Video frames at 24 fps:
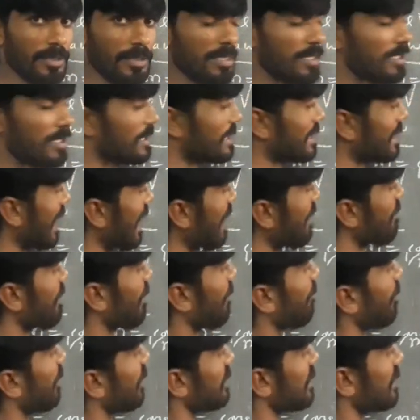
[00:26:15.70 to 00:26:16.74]
Same
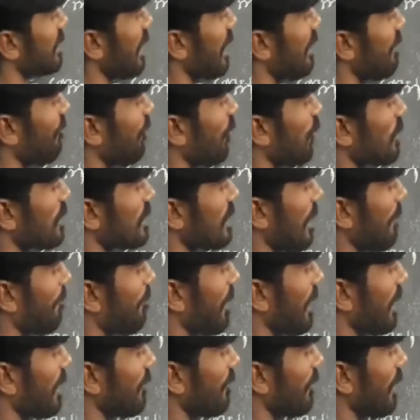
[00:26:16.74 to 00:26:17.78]
force
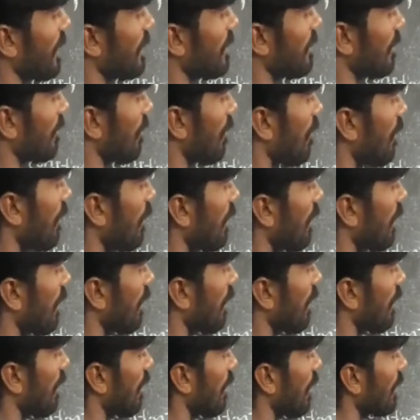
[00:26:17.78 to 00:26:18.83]
applied when
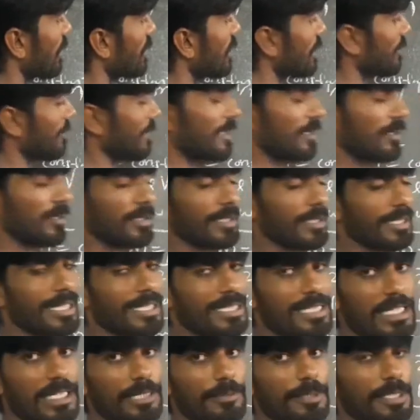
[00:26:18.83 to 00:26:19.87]
on that one 10
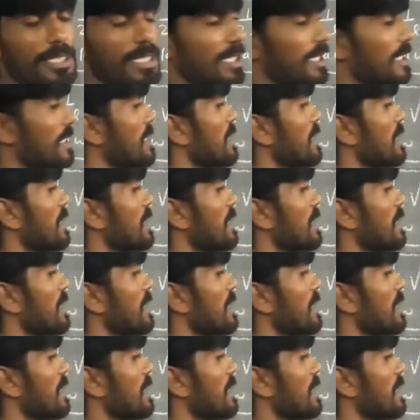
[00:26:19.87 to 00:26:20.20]
centimeters,